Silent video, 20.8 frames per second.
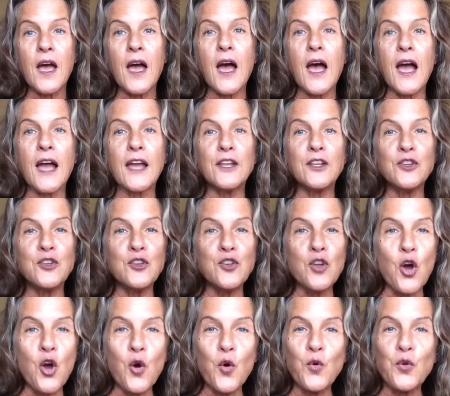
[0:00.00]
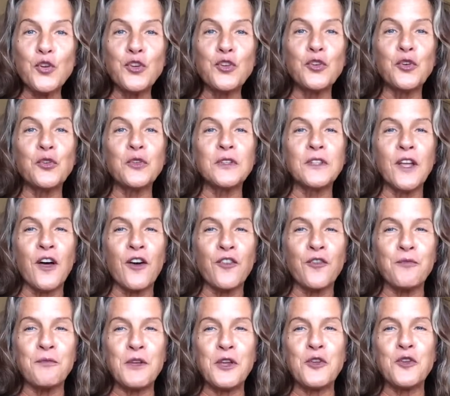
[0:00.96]
I know you'll
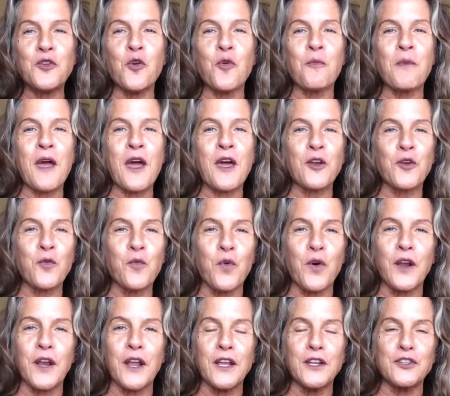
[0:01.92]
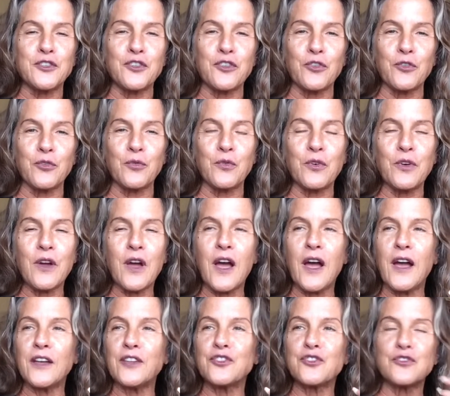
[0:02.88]
love me no matter what I do.
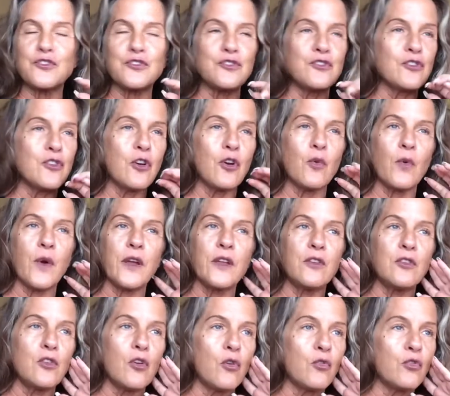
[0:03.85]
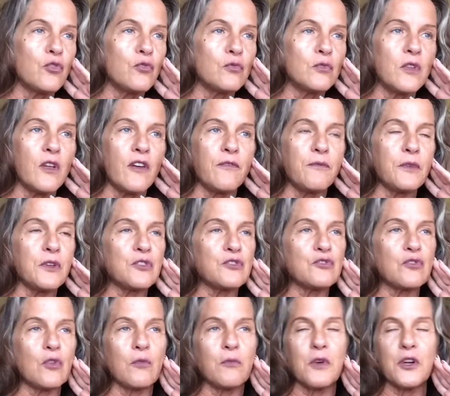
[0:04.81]
I just know. I know you love me
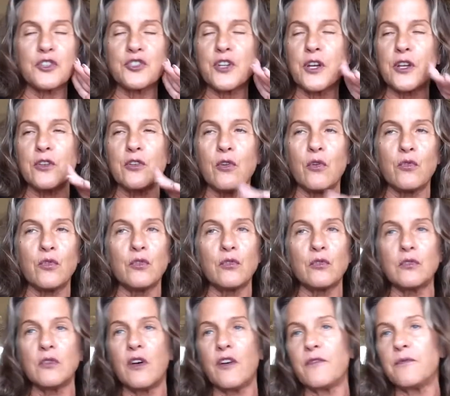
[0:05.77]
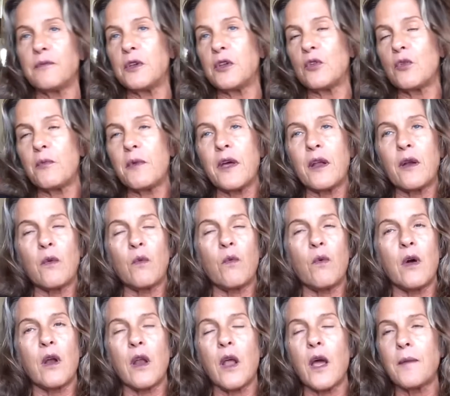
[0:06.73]
so much. I know you'll love me no matter
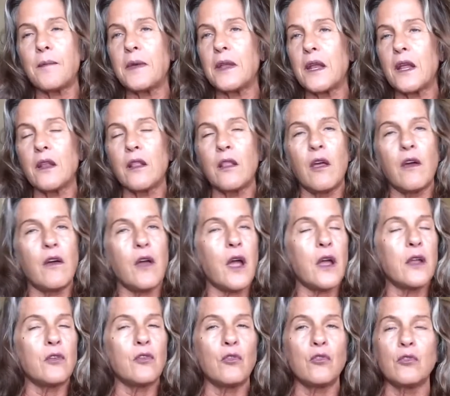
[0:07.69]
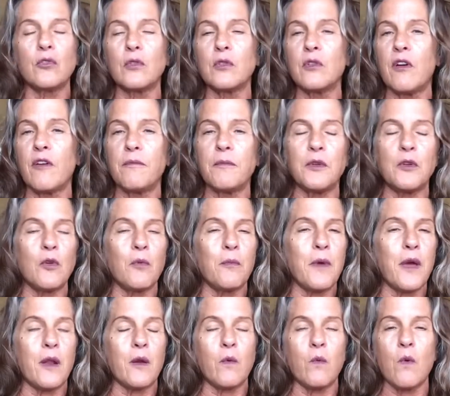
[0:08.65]
what. I mean, I know you'll love me no
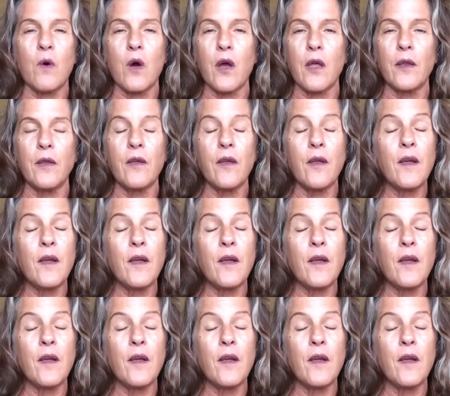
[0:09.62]
matter what.